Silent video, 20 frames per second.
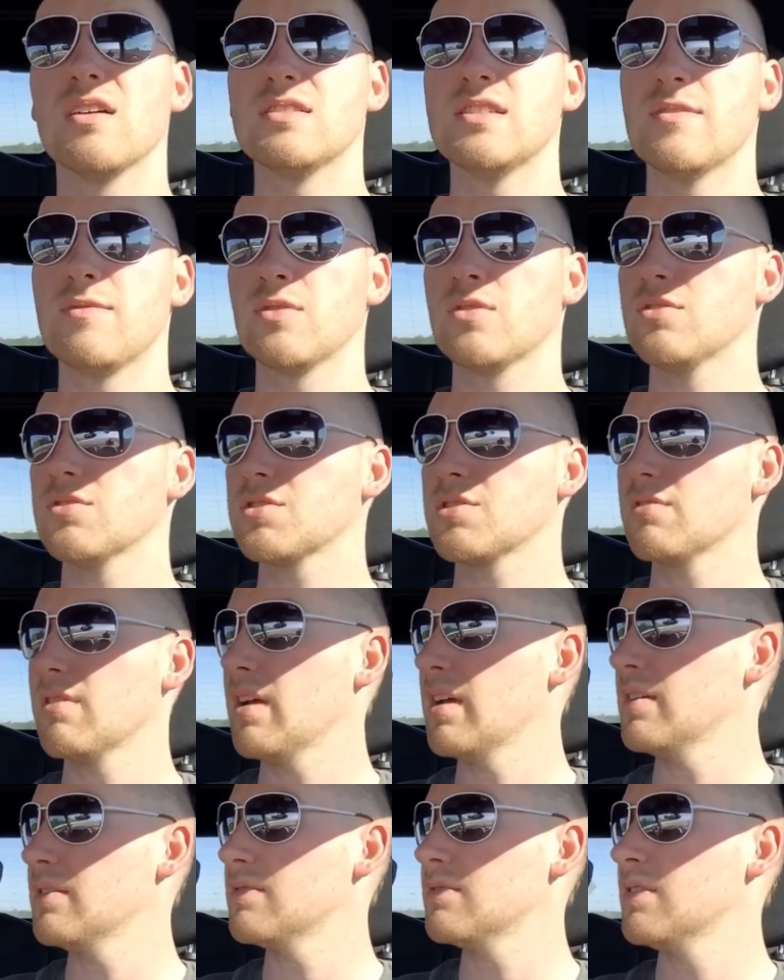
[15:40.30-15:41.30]
difficult
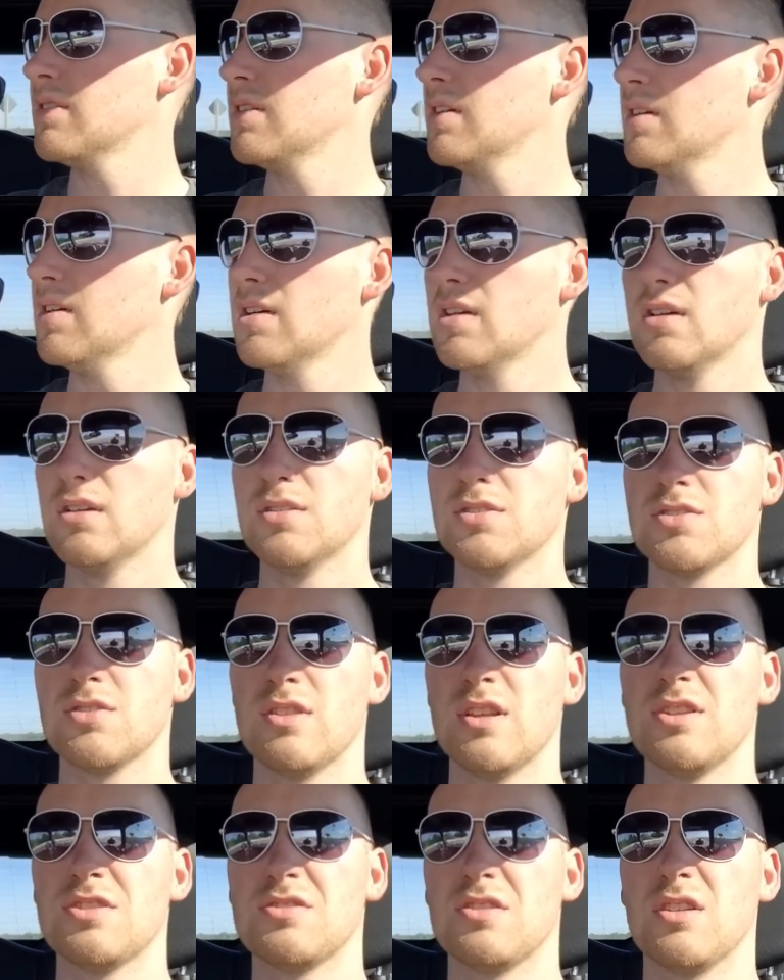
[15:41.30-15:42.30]
terrain. So
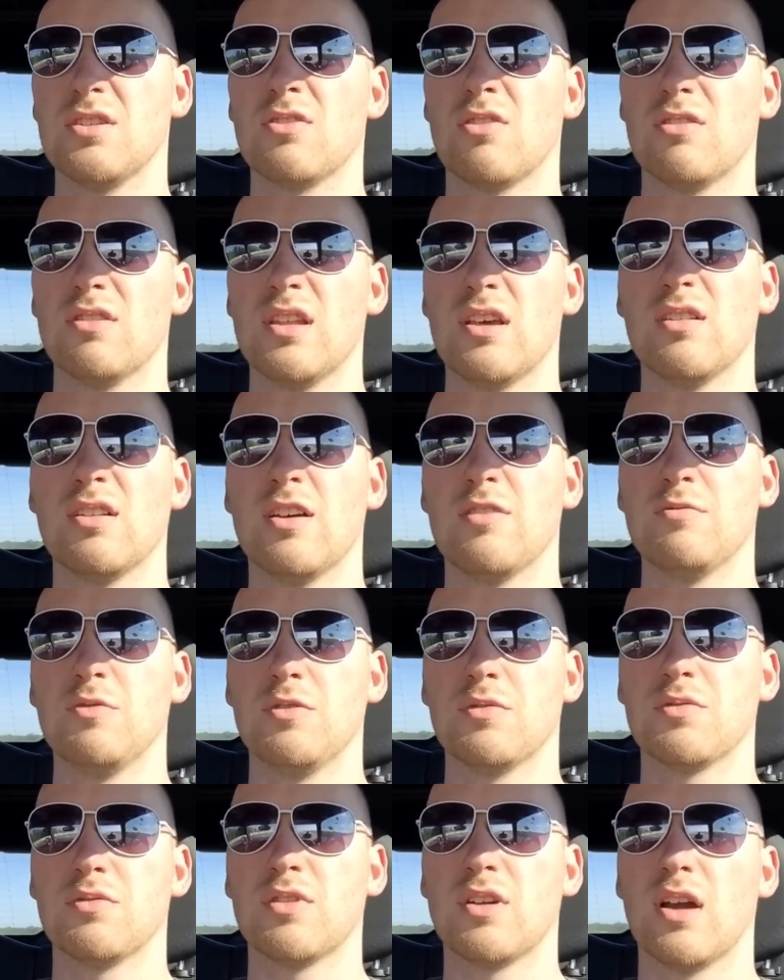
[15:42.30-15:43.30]
they just ignore it. They all have
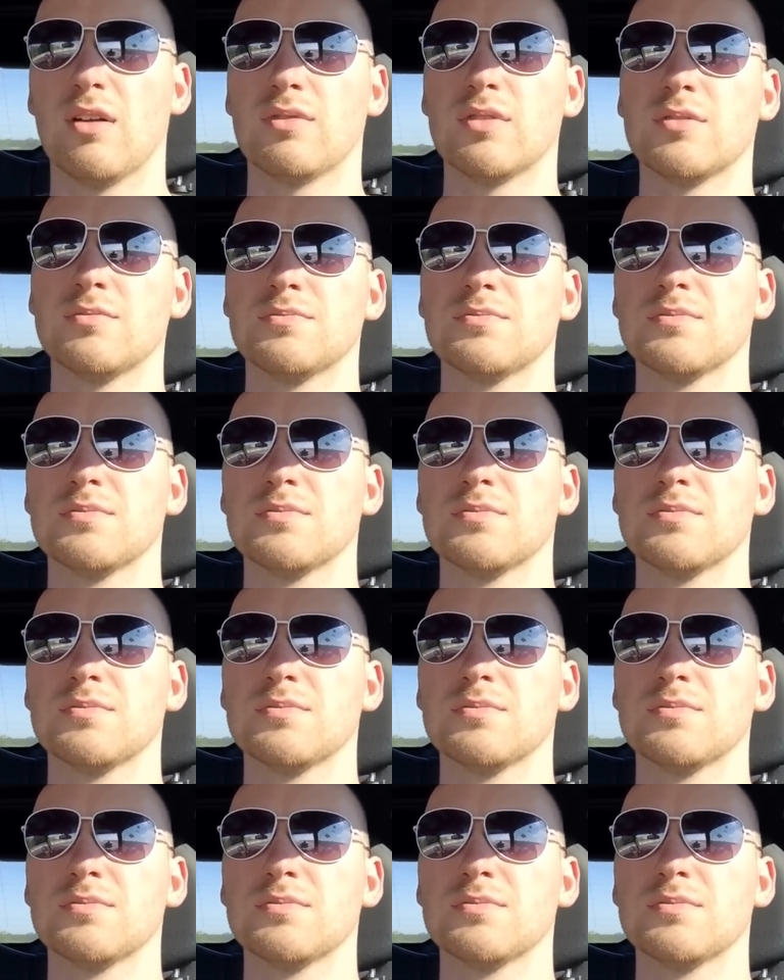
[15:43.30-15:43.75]
go through cover.